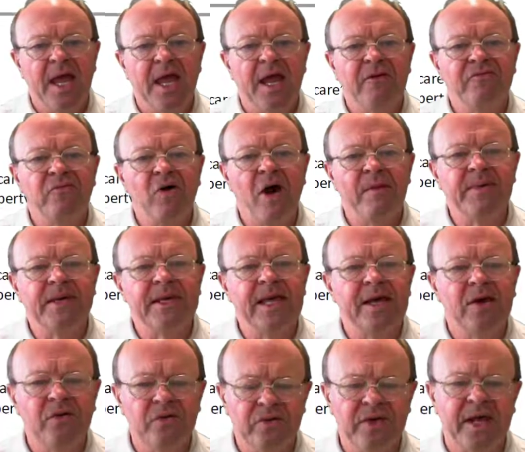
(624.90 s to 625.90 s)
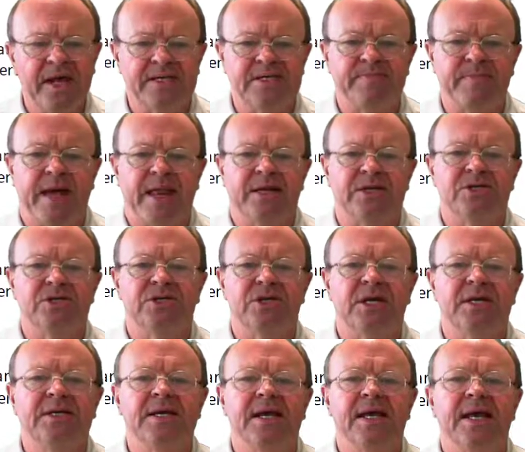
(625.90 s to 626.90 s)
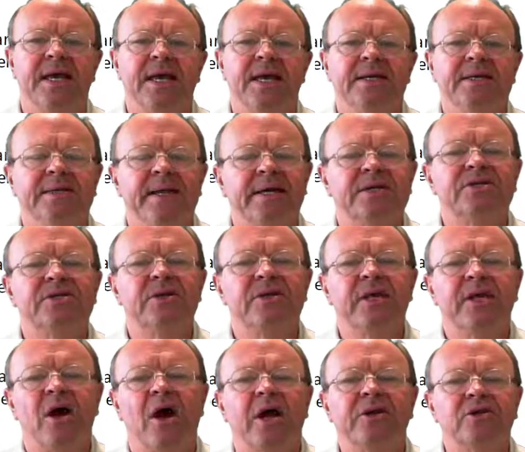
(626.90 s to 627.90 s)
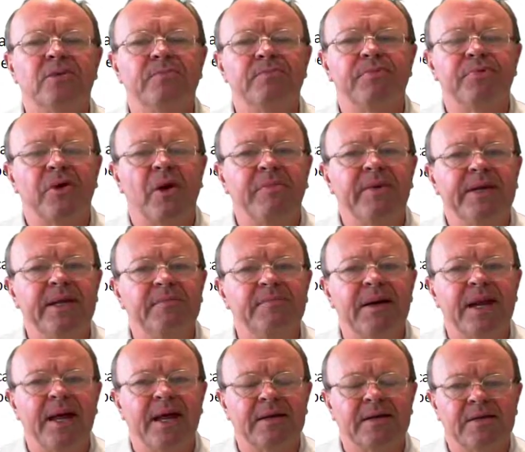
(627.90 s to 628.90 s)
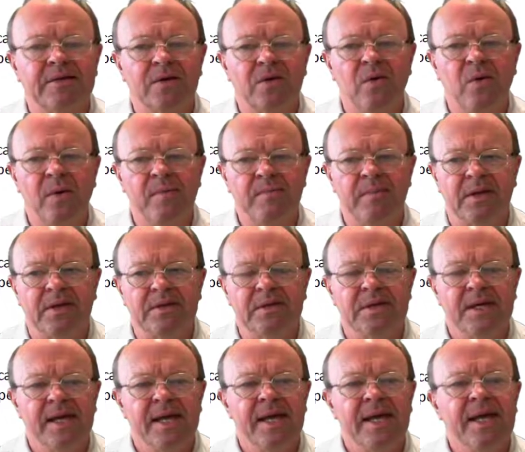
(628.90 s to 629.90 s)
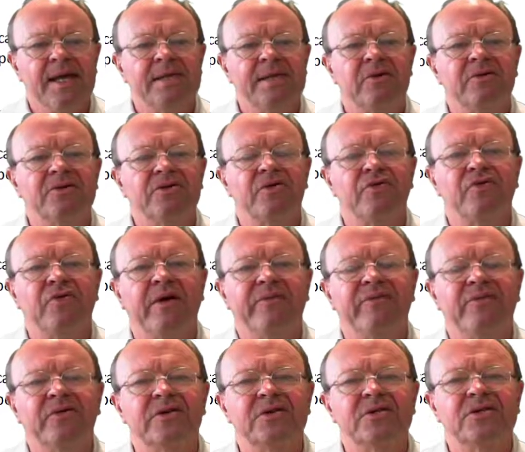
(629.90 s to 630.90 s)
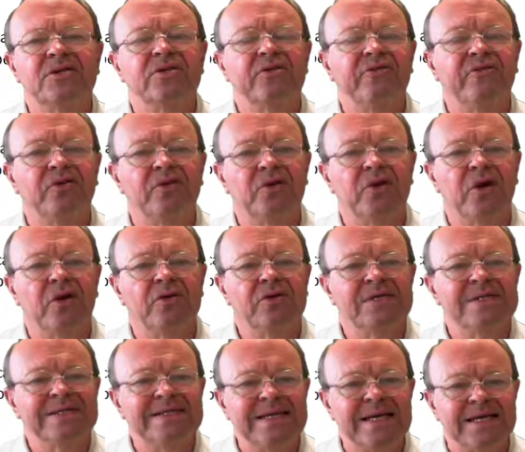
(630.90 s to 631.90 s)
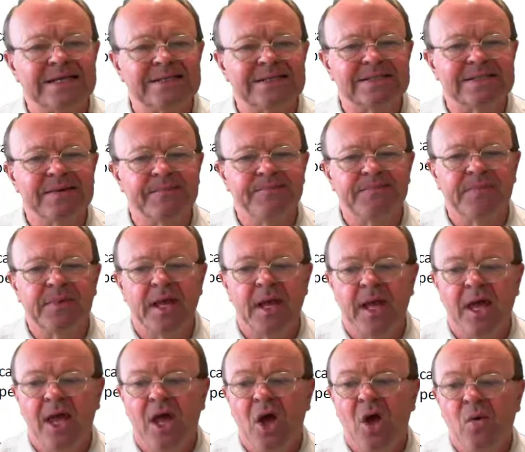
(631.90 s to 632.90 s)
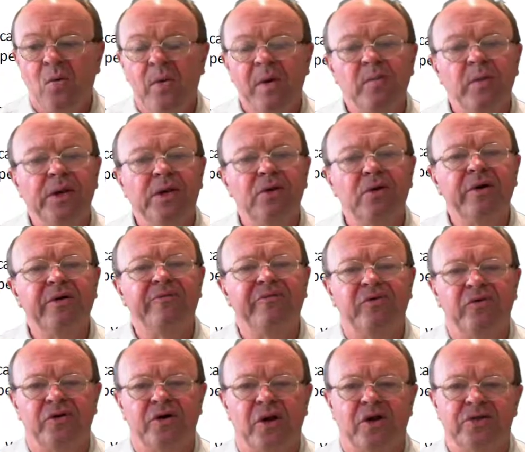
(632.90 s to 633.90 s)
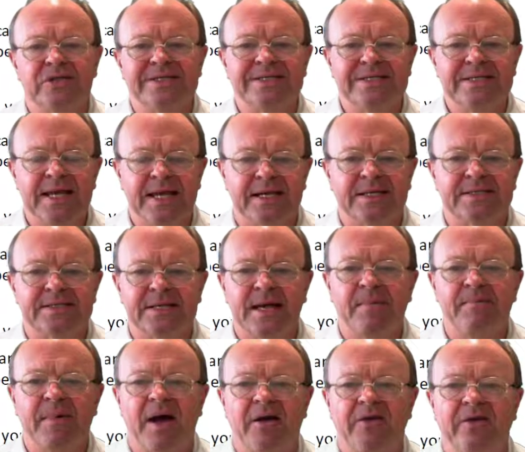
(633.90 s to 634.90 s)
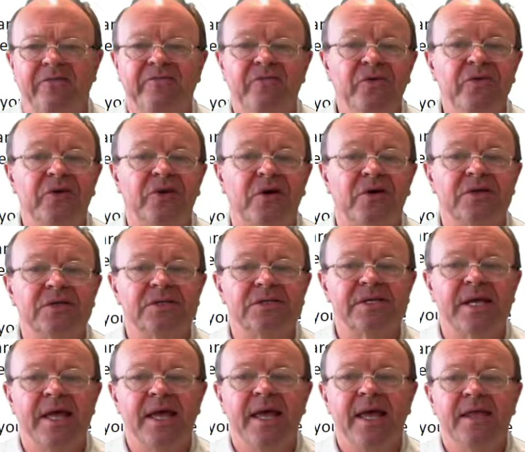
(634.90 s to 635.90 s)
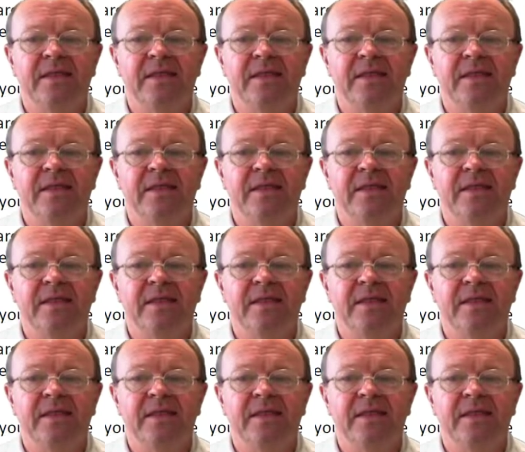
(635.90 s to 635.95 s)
In Ryman Healthcare's balance sheet, next to the item property, plant and equipment, there is a reference to footnote 6. When we look at footnote 6 among the footnotes,